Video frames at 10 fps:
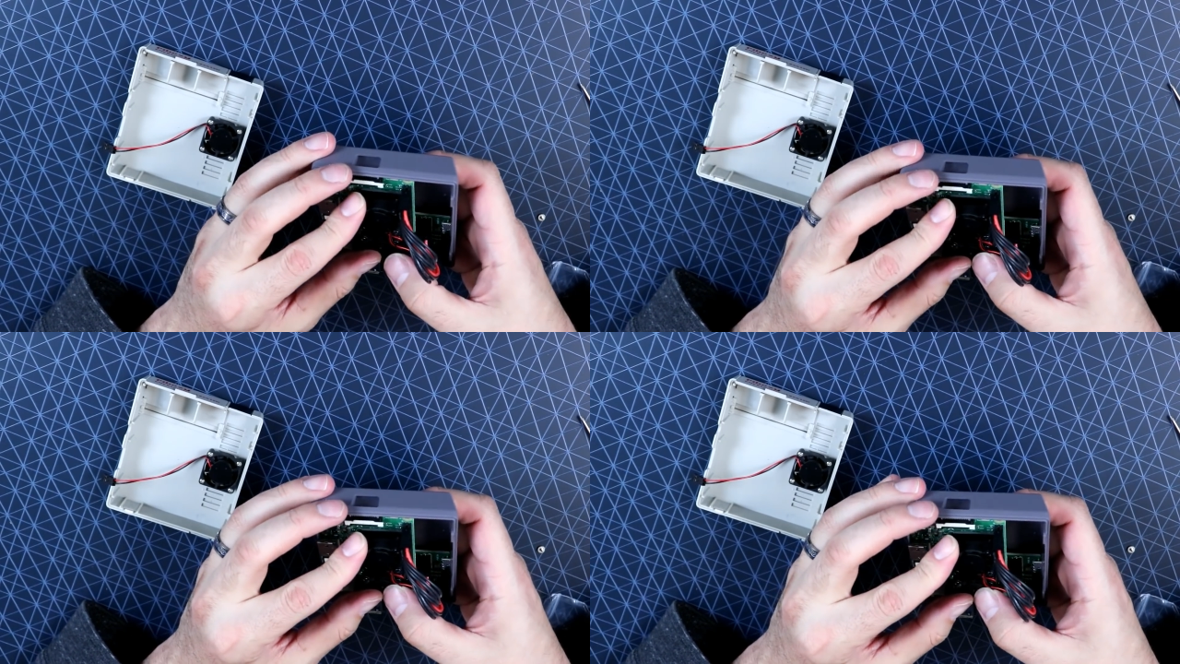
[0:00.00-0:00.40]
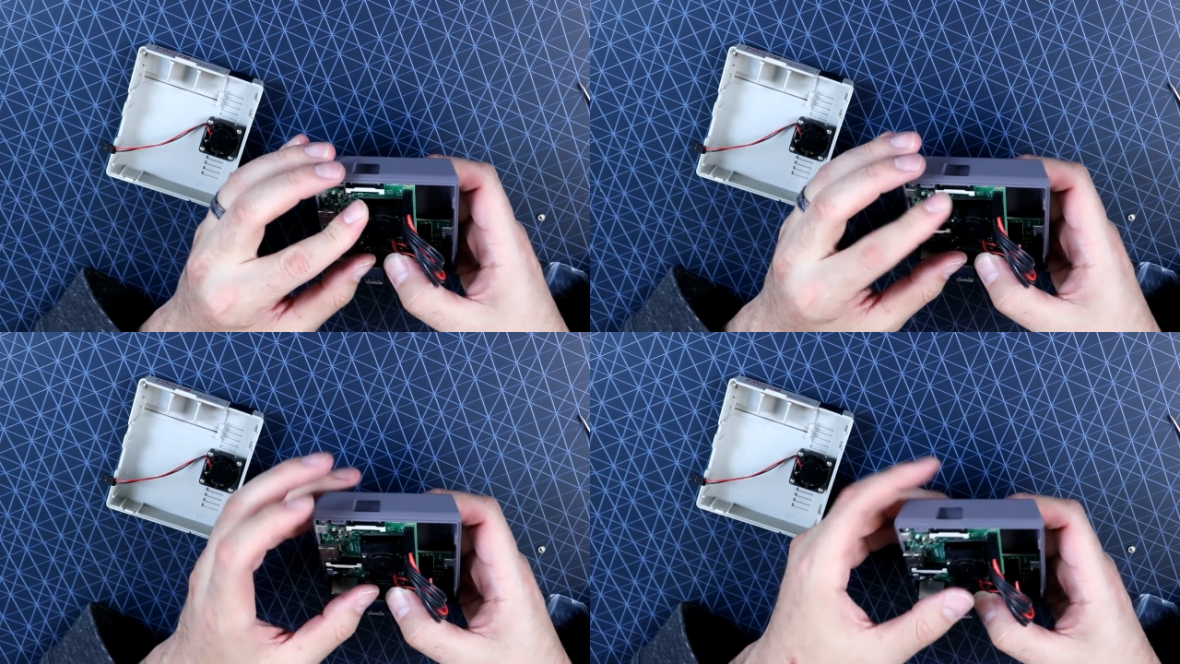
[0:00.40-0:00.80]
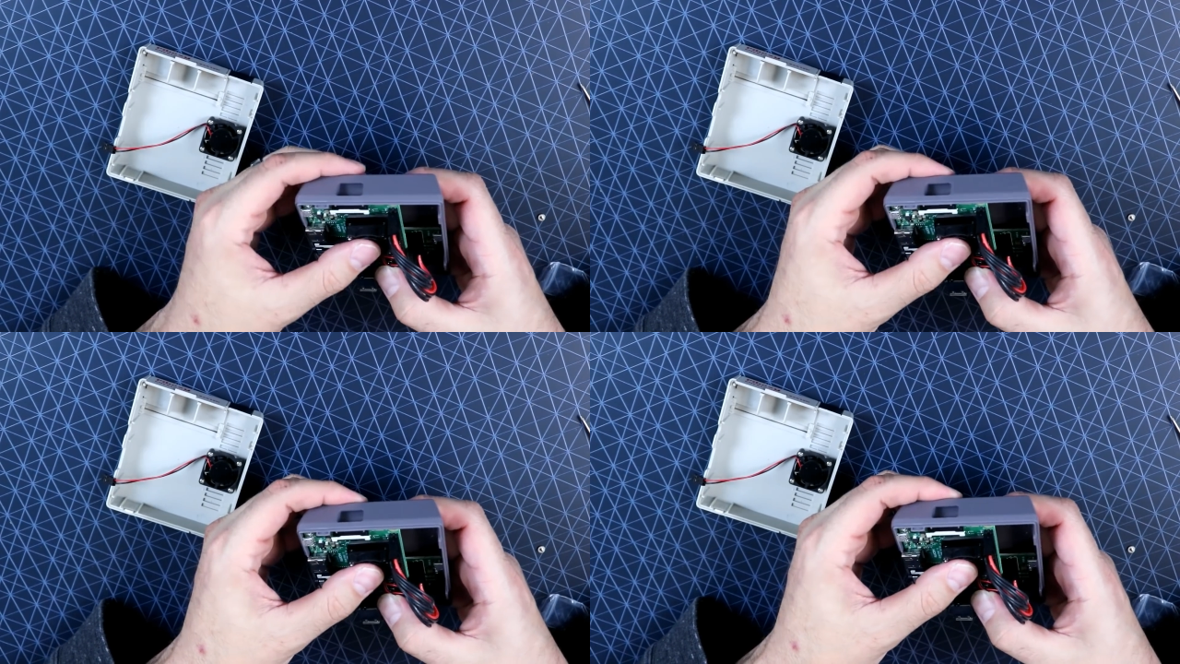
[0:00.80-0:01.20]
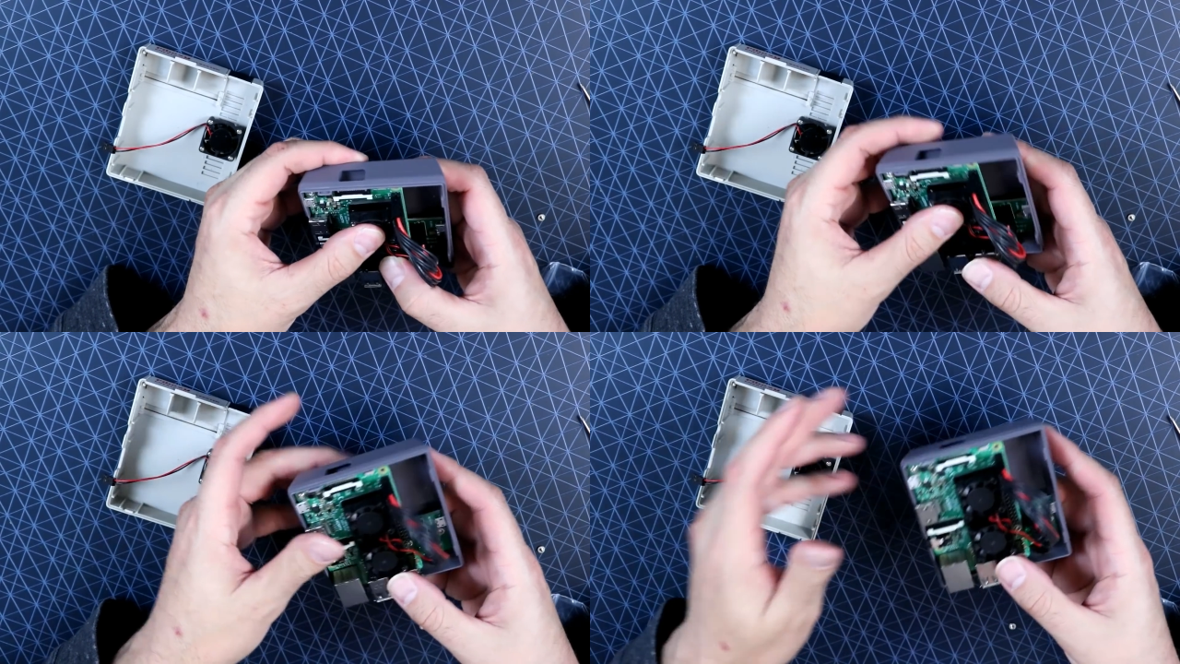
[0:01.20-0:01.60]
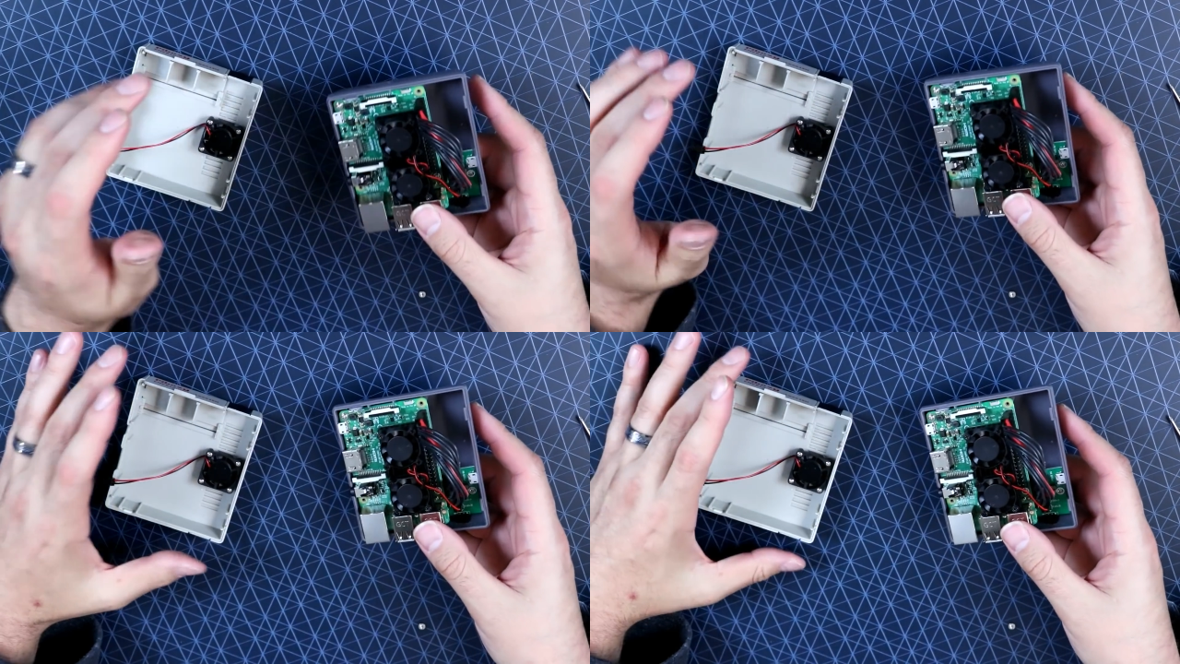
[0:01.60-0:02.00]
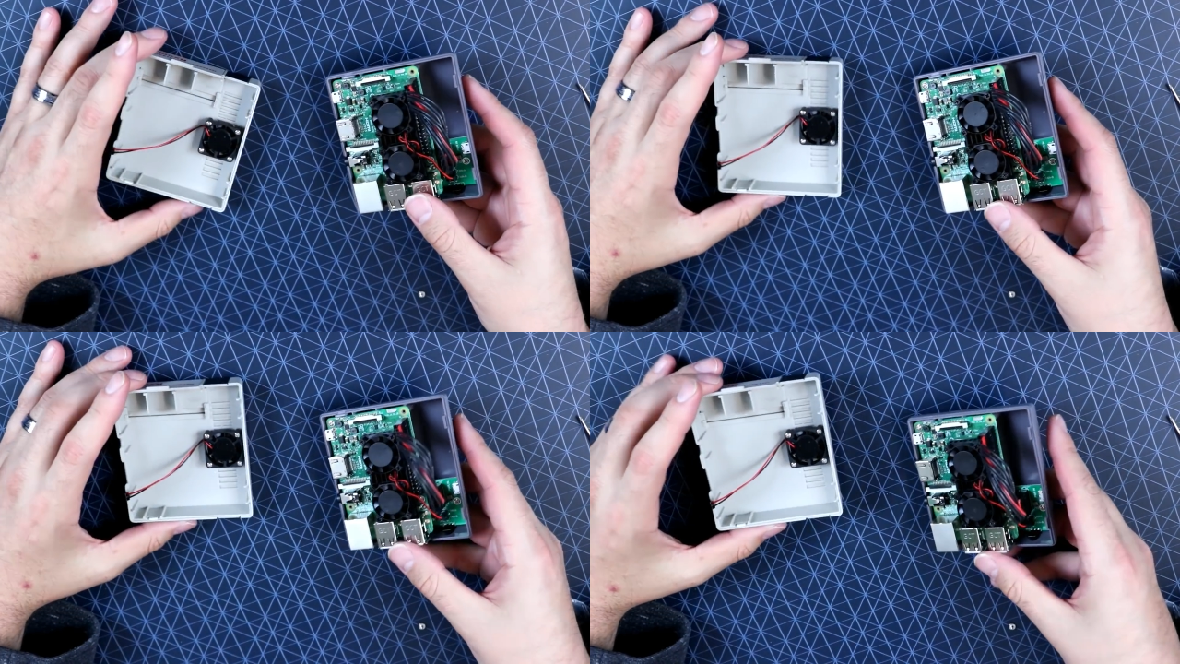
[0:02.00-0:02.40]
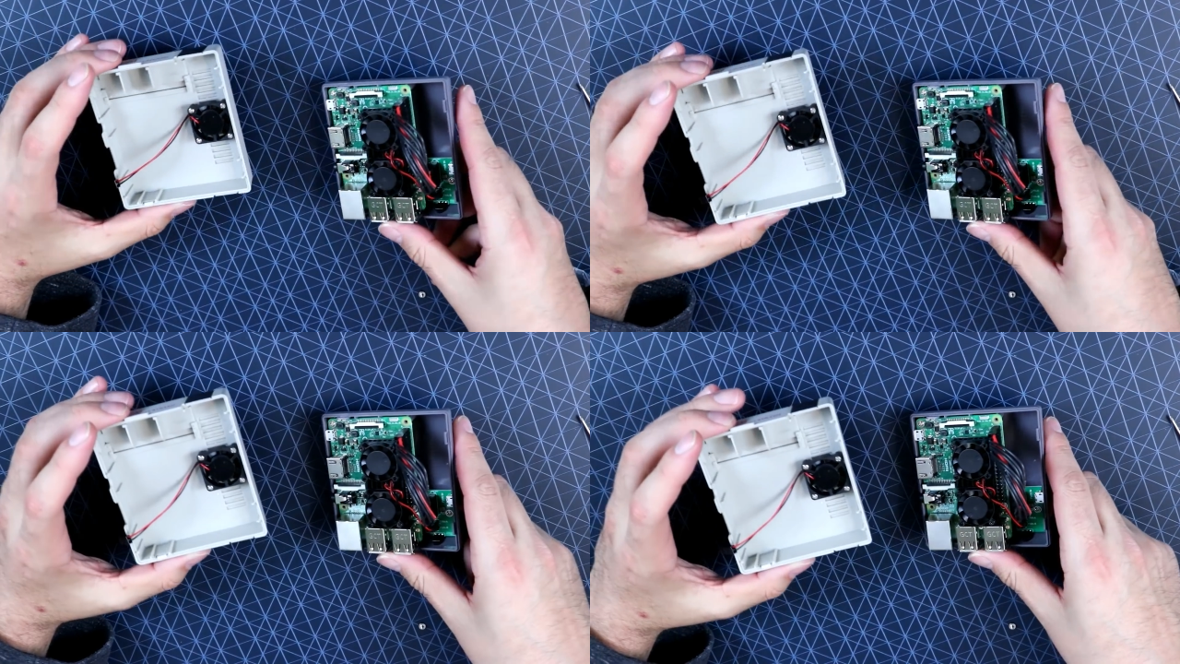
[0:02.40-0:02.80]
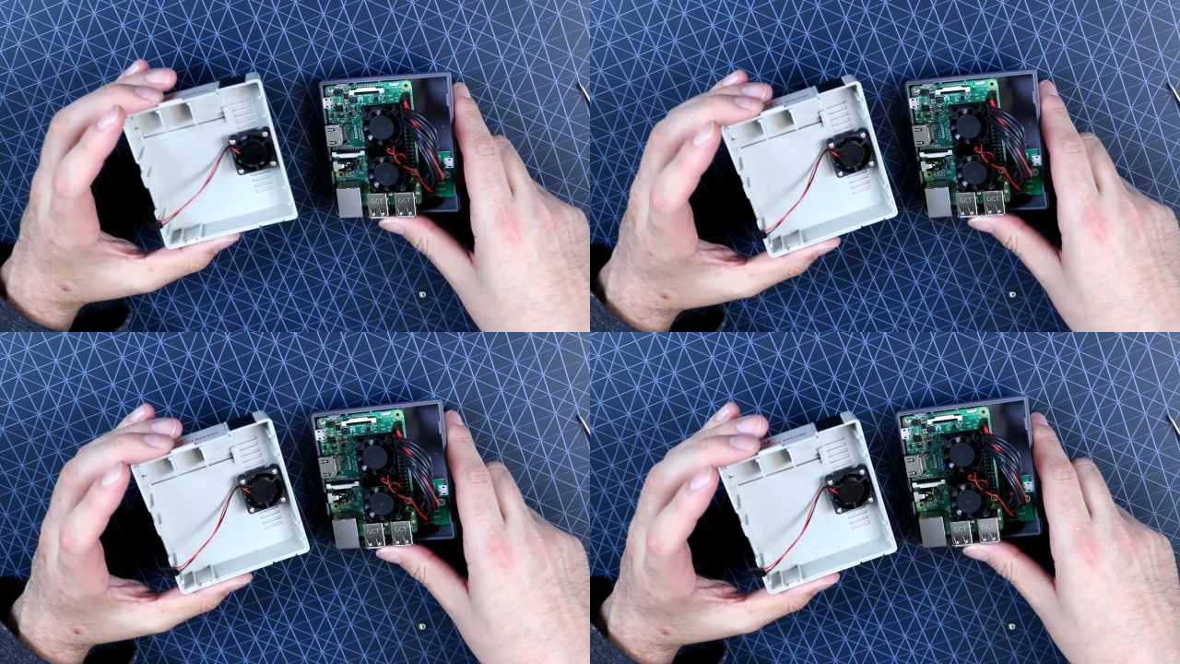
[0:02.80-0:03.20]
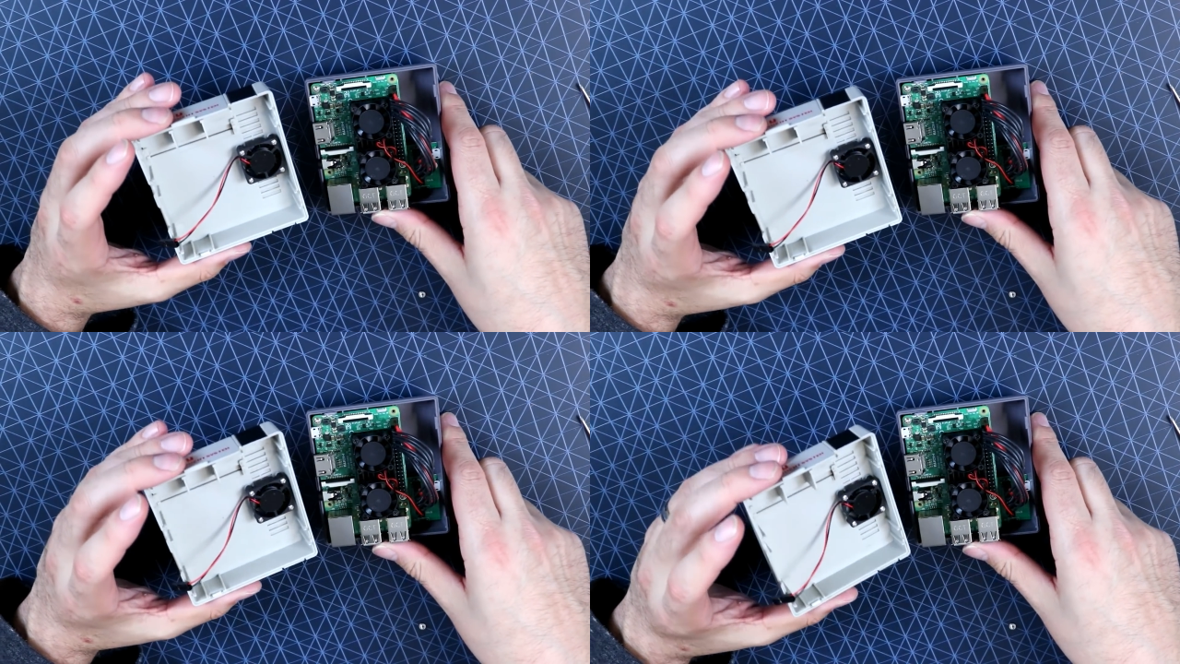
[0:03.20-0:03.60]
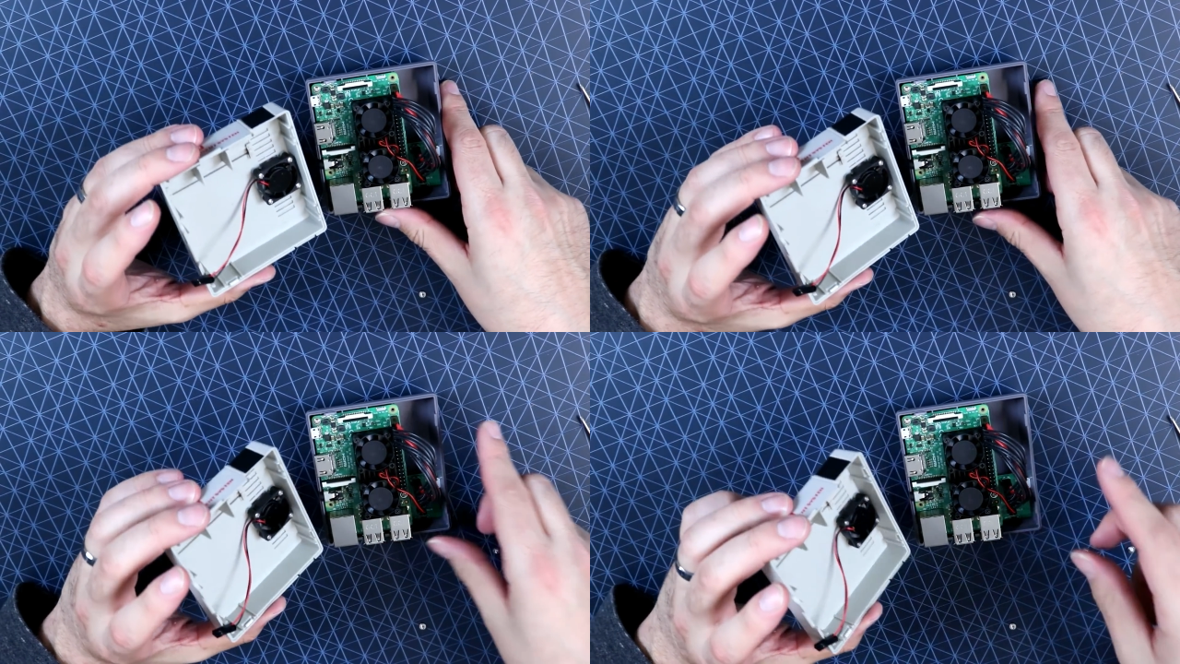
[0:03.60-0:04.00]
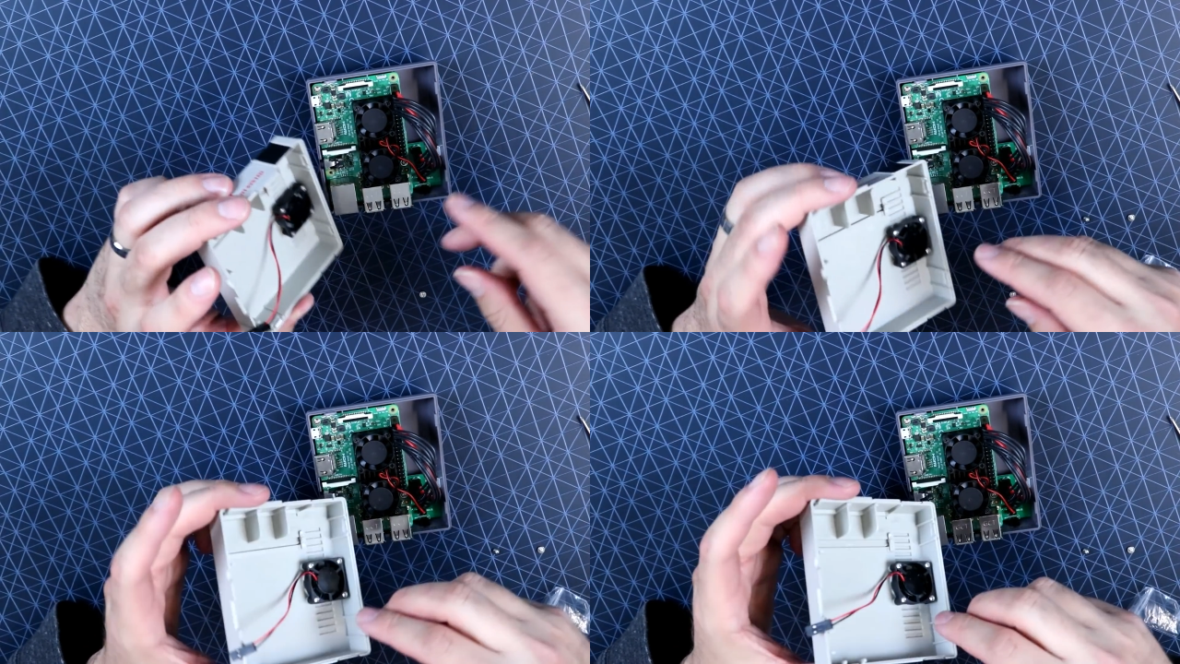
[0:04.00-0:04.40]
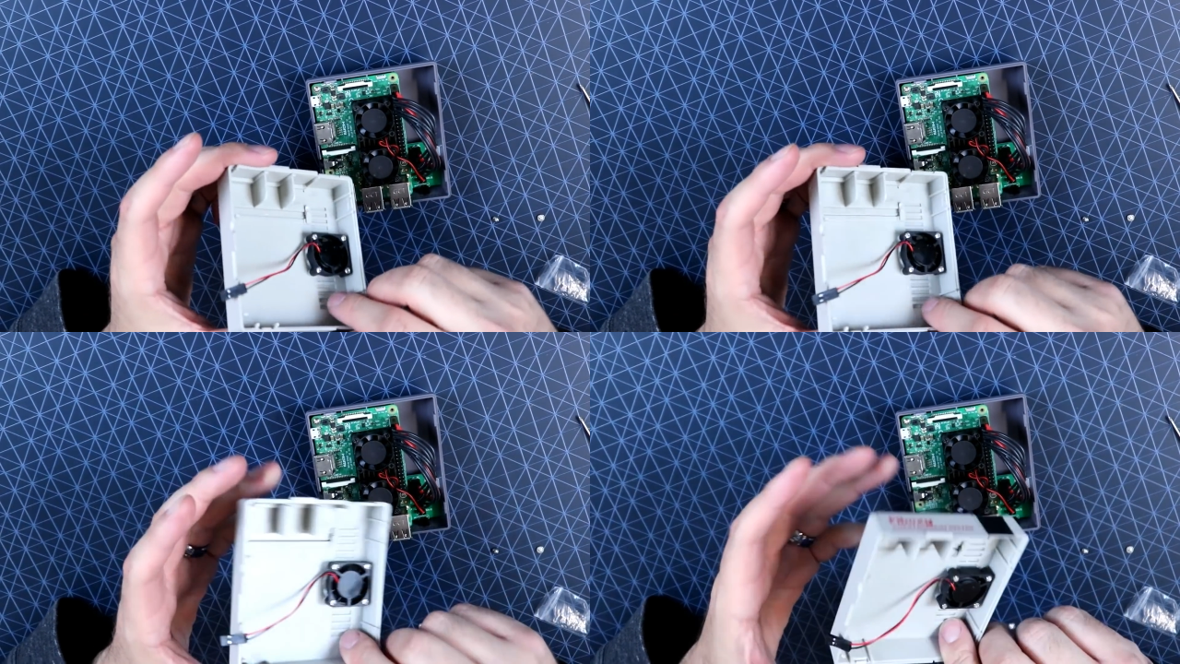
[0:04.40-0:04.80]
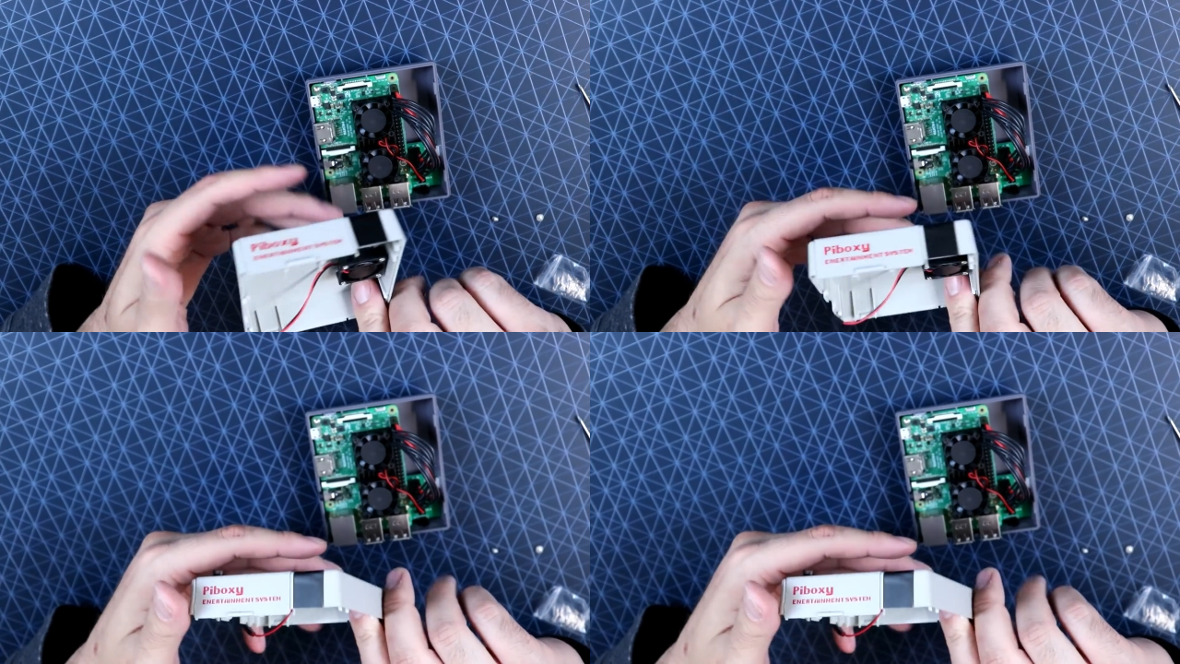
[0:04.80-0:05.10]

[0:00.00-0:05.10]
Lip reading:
[unreadable: no face in view]